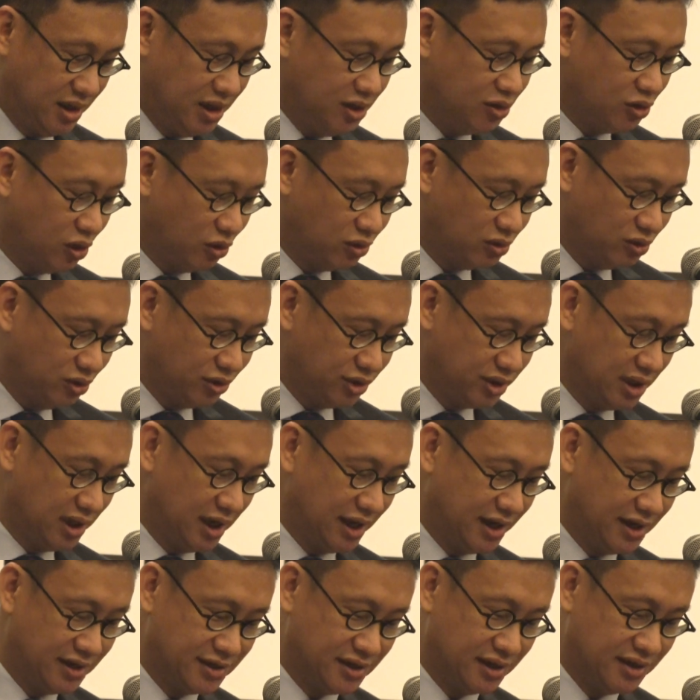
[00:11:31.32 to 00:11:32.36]
In
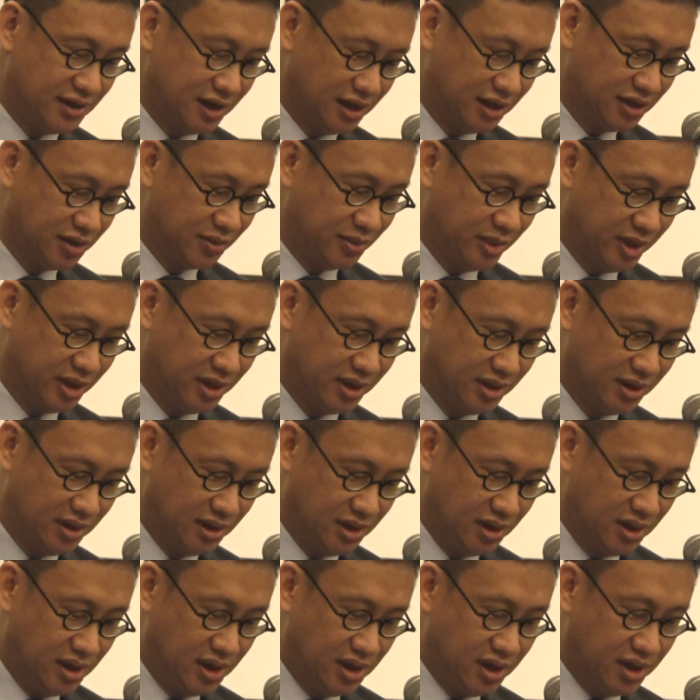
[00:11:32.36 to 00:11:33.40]
conclusion, ladies and gentlemen,
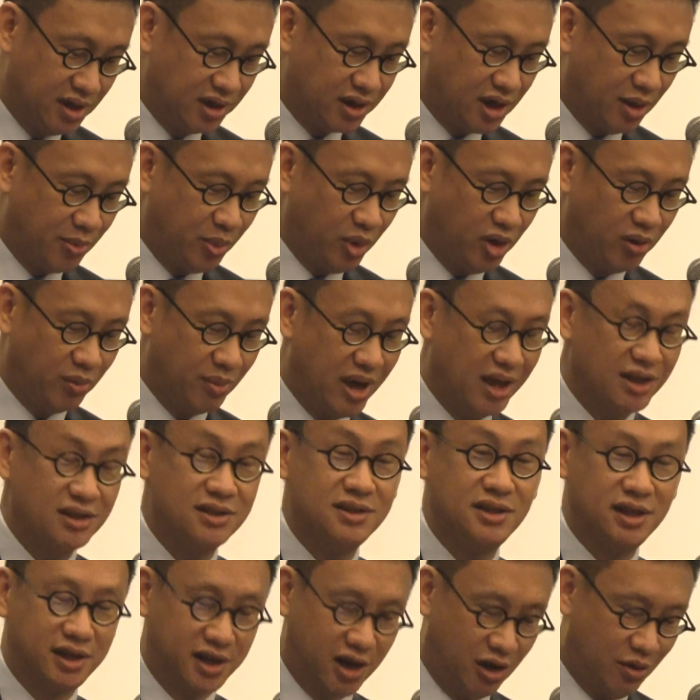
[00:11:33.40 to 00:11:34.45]
in a couple of
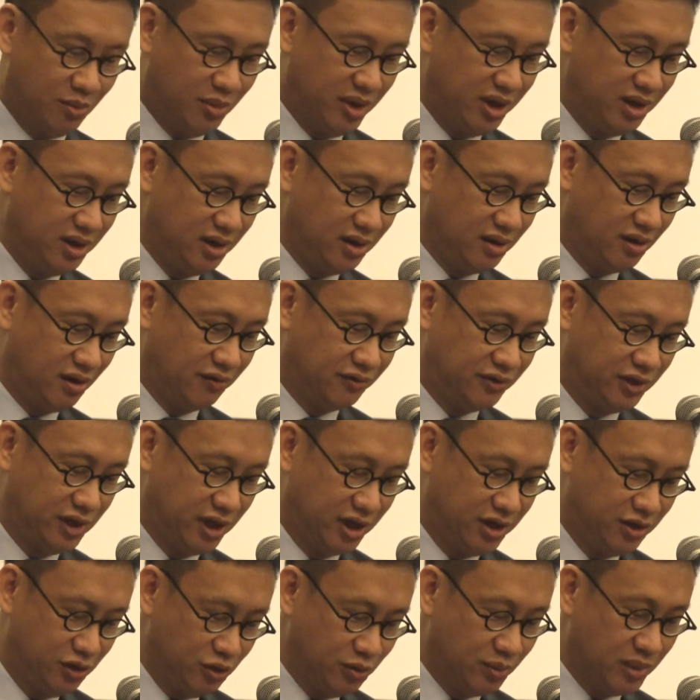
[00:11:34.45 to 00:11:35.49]
months, the government of
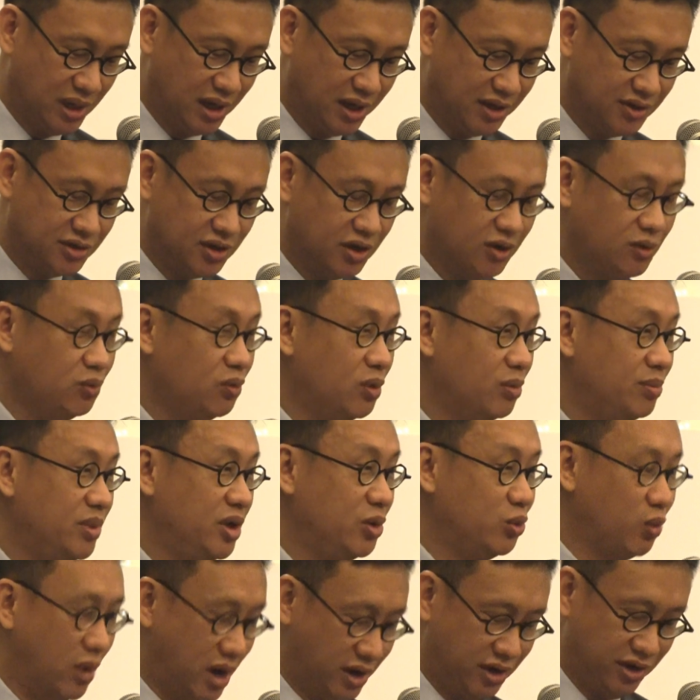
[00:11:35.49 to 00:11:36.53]
the new Malaysia will
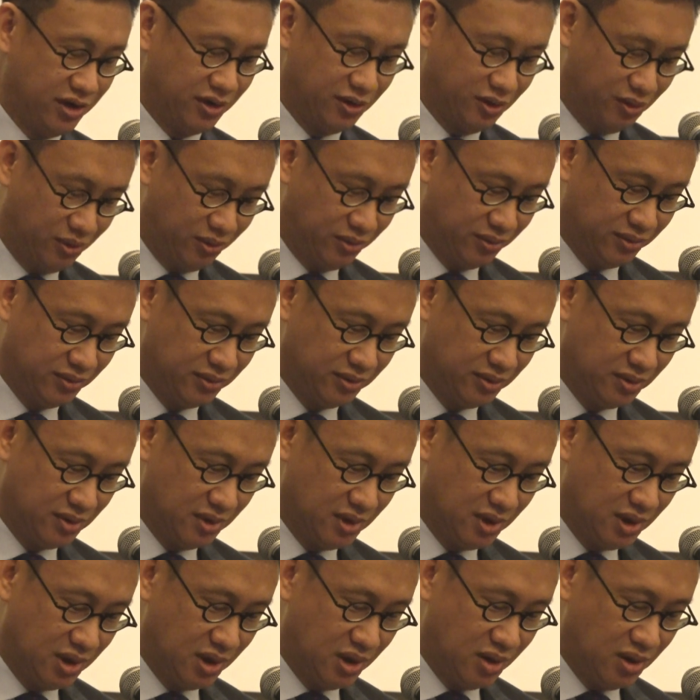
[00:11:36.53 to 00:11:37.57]
be 1 year old.
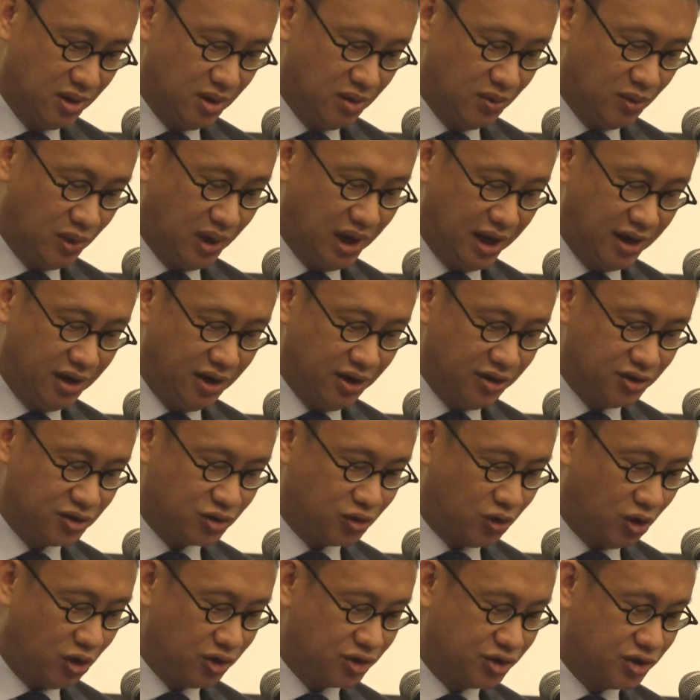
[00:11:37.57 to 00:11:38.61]
While I
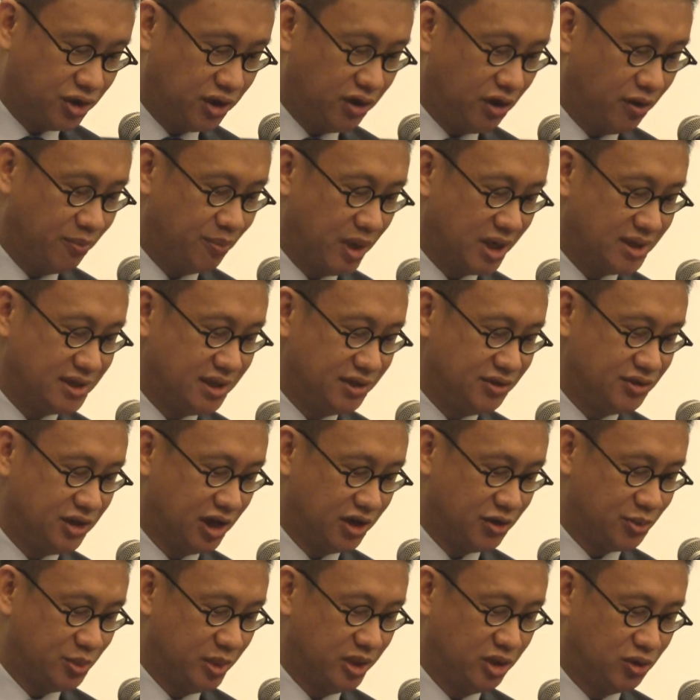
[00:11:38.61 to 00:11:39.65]
urge caution on passing
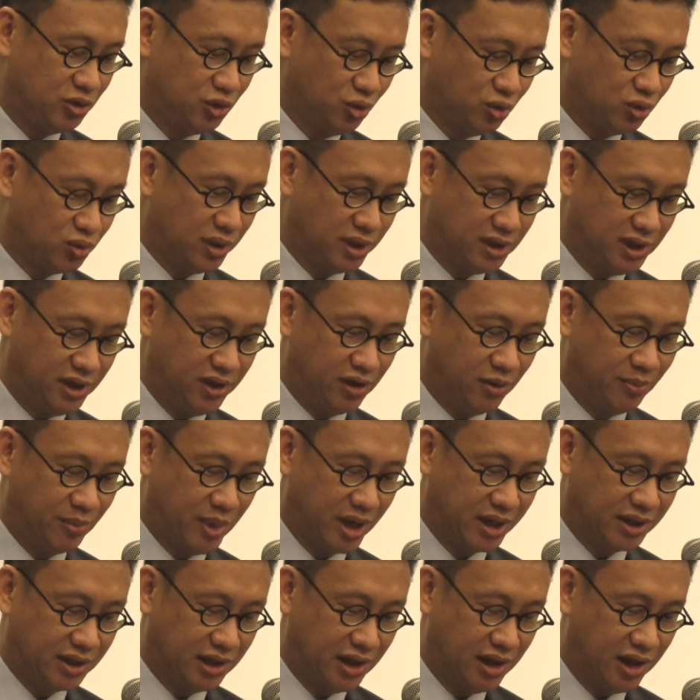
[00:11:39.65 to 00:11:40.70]
judgment too quickly on
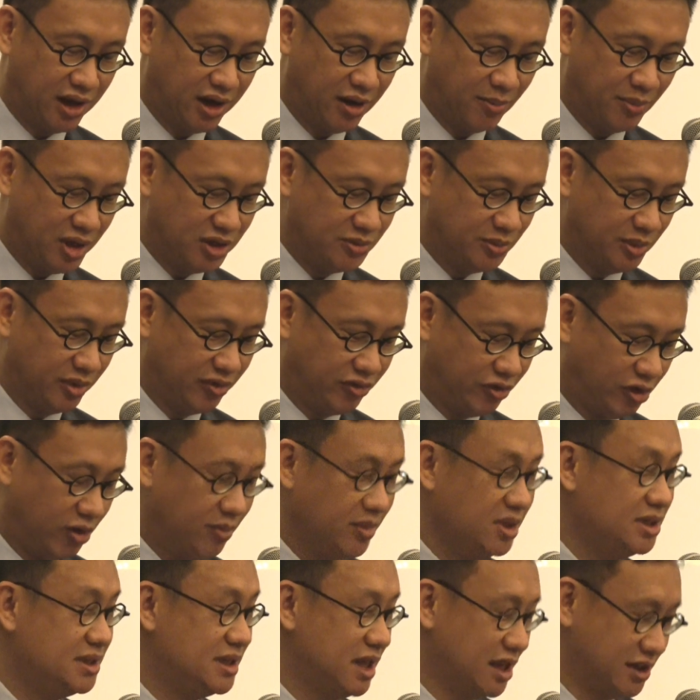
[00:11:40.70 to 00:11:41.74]
Pakatan Harapan's
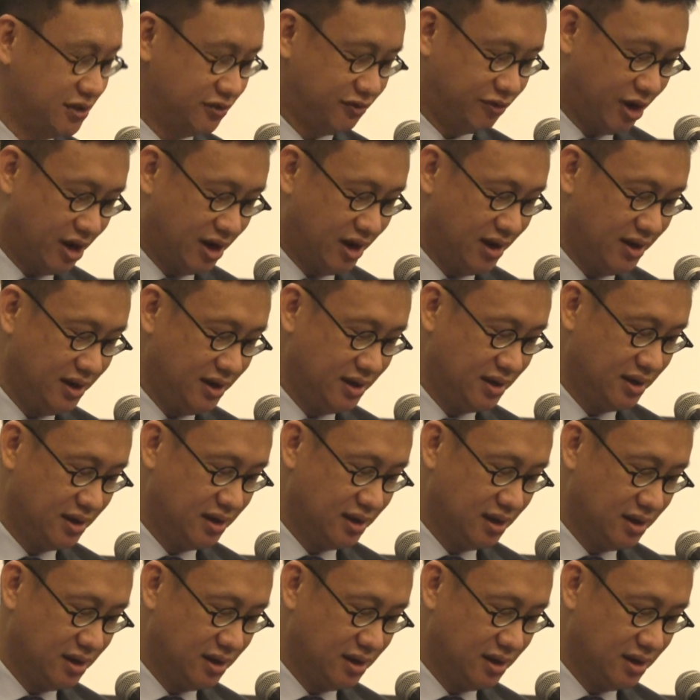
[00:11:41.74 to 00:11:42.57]
performance thus far,